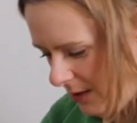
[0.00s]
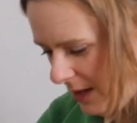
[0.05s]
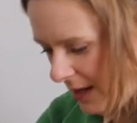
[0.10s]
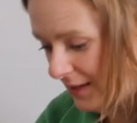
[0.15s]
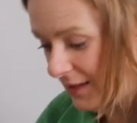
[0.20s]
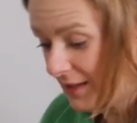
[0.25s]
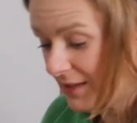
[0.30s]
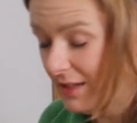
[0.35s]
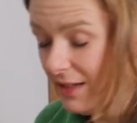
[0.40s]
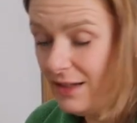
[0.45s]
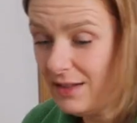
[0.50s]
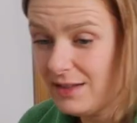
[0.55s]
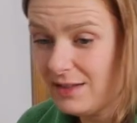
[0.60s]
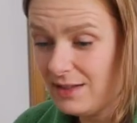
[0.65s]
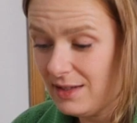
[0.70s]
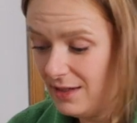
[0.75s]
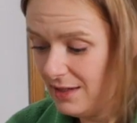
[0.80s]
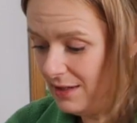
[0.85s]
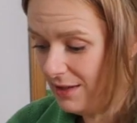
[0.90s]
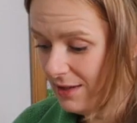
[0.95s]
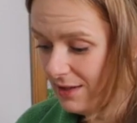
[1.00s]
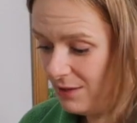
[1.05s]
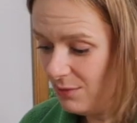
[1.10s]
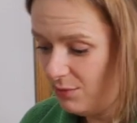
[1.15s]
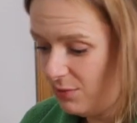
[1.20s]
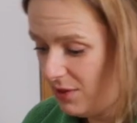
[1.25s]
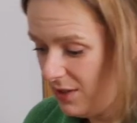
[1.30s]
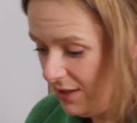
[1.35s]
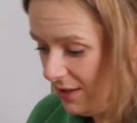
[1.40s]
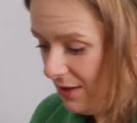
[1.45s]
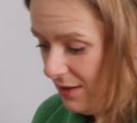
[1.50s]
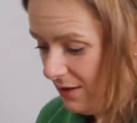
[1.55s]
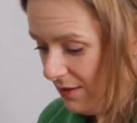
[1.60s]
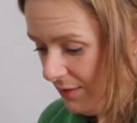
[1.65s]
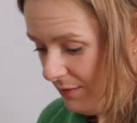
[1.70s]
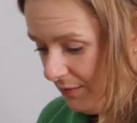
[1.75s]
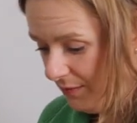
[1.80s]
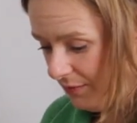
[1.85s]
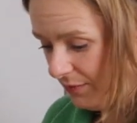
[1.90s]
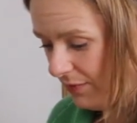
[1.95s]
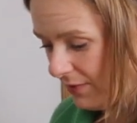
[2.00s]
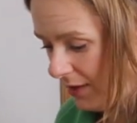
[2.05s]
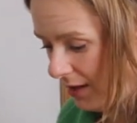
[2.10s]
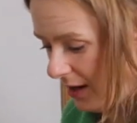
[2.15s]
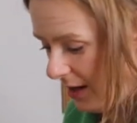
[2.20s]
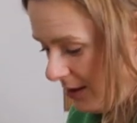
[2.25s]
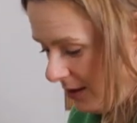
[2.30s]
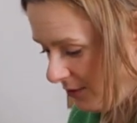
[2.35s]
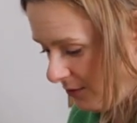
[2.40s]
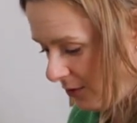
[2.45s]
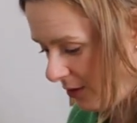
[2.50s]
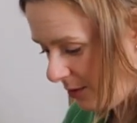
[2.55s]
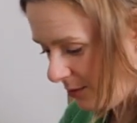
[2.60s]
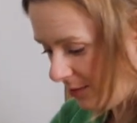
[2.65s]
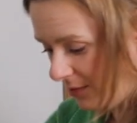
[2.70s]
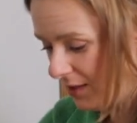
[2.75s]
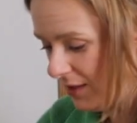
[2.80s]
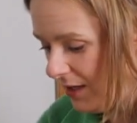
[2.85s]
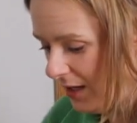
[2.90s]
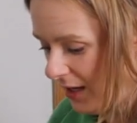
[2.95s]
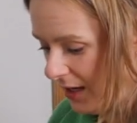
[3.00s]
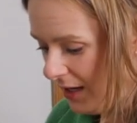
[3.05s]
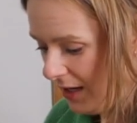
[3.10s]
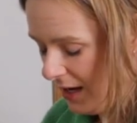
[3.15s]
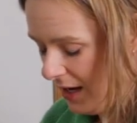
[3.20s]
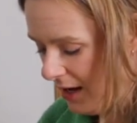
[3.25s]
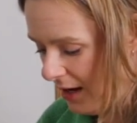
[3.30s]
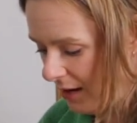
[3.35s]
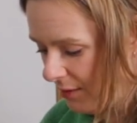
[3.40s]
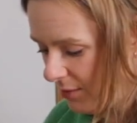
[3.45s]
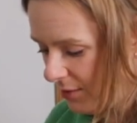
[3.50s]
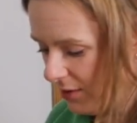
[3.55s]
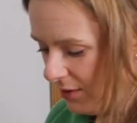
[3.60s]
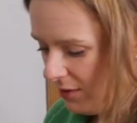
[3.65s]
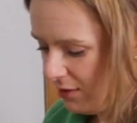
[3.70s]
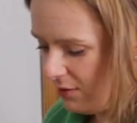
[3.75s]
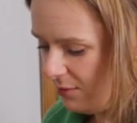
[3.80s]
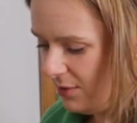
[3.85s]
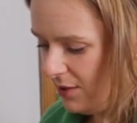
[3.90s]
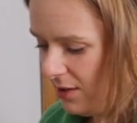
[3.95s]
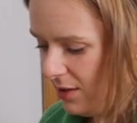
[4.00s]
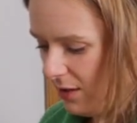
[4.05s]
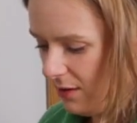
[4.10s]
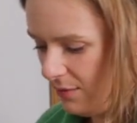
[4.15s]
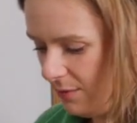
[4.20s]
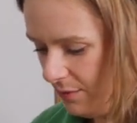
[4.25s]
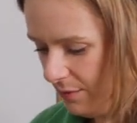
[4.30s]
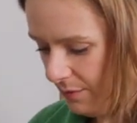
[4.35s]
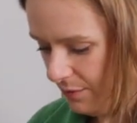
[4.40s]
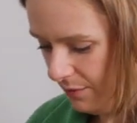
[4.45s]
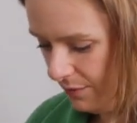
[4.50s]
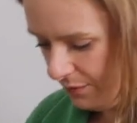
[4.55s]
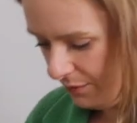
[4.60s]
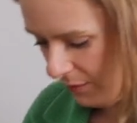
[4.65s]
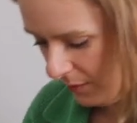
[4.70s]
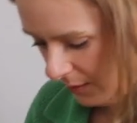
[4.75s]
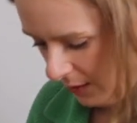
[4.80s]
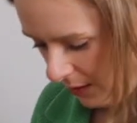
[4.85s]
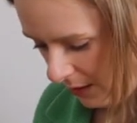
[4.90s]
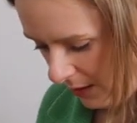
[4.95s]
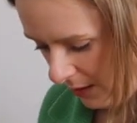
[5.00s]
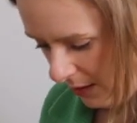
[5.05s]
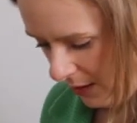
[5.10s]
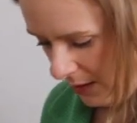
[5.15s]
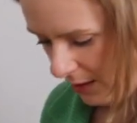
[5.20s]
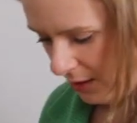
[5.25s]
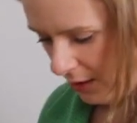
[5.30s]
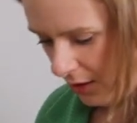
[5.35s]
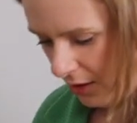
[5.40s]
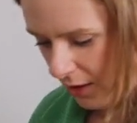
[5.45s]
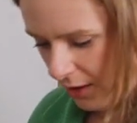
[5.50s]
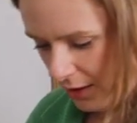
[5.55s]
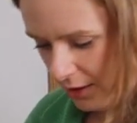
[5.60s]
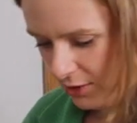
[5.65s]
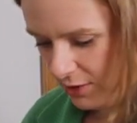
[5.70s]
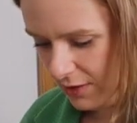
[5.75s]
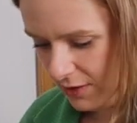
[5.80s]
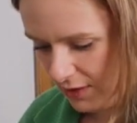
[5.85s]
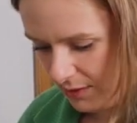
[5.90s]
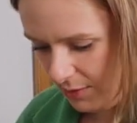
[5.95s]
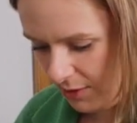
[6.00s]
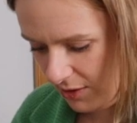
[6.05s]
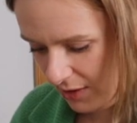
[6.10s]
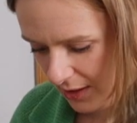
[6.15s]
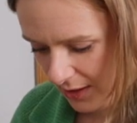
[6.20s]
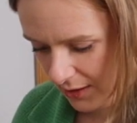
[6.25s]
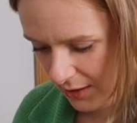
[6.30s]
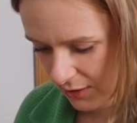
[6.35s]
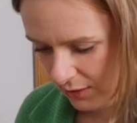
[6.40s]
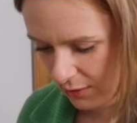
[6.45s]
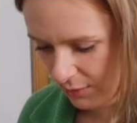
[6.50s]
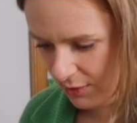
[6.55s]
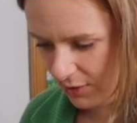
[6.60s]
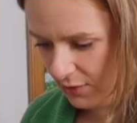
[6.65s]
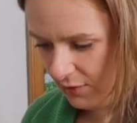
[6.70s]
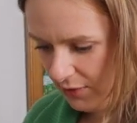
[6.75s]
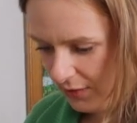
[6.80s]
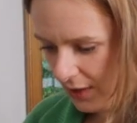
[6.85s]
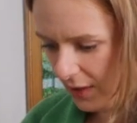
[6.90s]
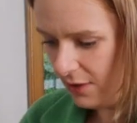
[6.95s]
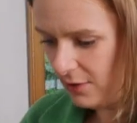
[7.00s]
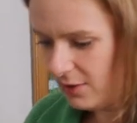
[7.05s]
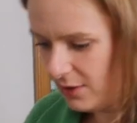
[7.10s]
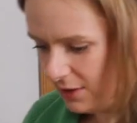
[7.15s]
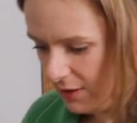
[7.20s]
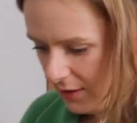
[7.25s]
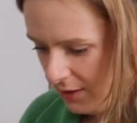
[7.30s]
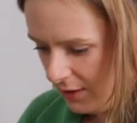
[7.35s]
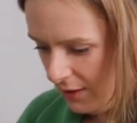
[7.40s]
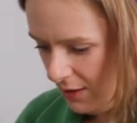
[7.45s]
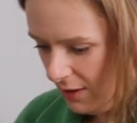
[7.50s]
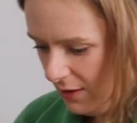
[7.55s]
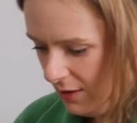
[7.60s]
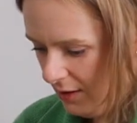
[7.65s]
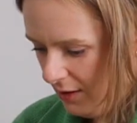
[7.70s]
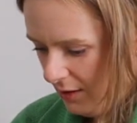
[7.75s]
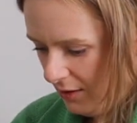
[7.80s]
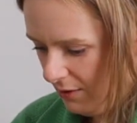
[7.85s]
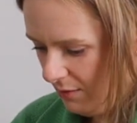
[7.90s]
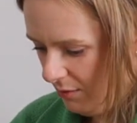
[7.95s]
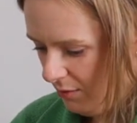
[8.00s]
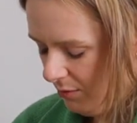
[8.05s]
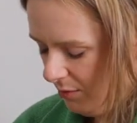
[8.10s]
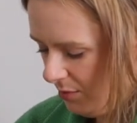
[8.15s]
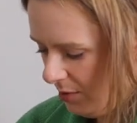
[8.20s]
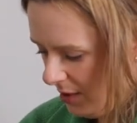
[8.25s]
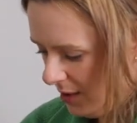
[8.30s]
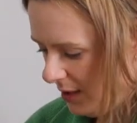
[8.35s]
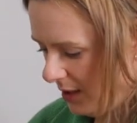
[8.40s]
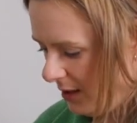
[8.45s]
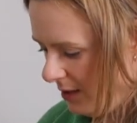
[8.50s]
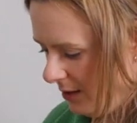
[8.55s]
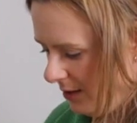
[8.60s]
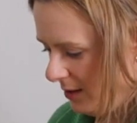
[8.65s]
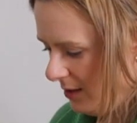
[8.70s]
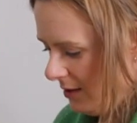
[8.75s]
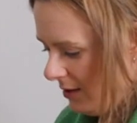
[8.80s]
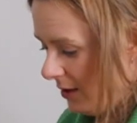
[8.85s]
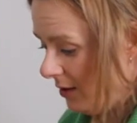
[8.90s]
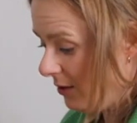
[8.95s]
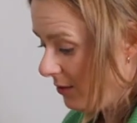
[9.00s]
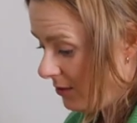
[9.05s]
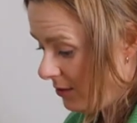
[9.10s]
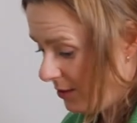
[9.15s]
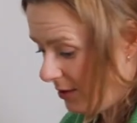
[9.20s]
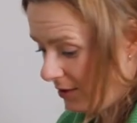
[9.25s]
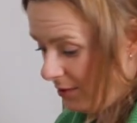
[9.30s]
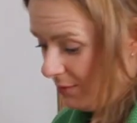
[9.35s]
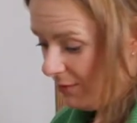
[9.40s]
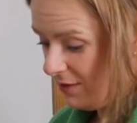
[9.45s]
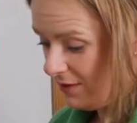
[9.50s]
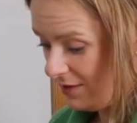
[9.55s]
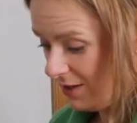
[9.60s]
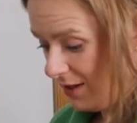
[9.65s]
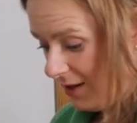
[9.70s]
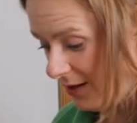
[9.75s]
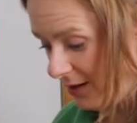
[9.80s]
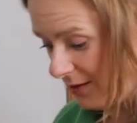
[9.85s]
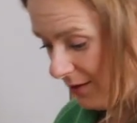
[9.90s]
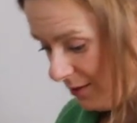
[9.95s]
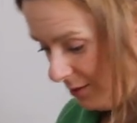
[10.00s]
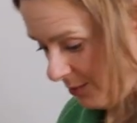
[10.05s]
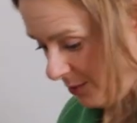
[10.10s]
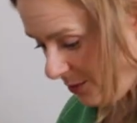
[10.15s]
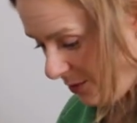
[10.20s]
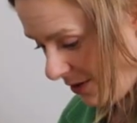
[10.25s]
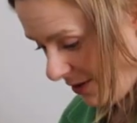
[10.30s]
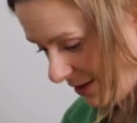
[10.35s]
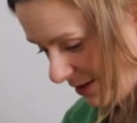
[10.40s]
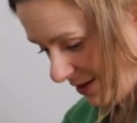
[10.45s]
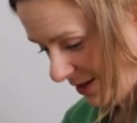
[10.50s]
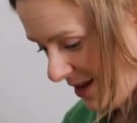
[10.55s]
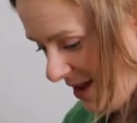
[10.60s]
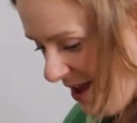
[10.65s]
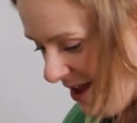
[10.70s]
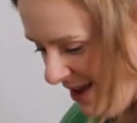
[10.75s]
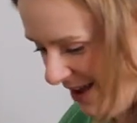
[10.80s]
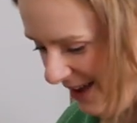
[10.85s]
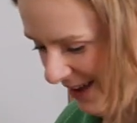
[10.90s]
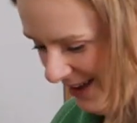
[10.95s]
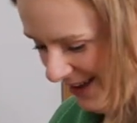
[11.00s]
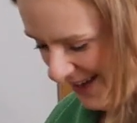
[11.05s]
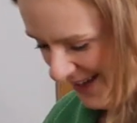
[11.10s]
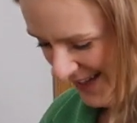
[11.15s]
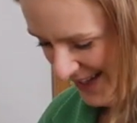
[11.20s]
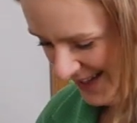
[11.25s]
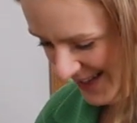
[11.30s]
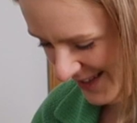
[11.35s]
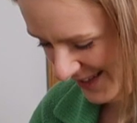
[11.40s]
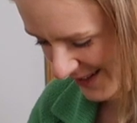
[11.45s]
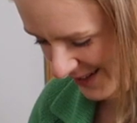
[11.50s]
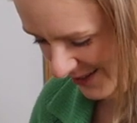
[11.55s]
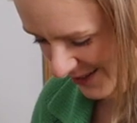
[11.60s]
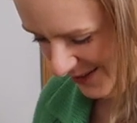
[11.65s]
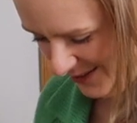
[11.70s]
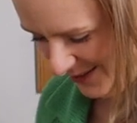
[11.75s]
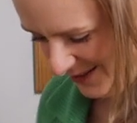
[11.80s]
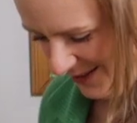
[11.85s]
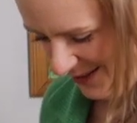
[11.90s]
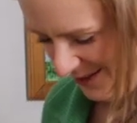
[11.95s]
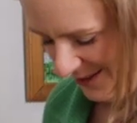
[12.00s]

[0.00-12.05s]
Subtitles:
And since it's been kind of crumbly, I am a little bit cautious about adding too much flour, but it also has been sticking to the board. So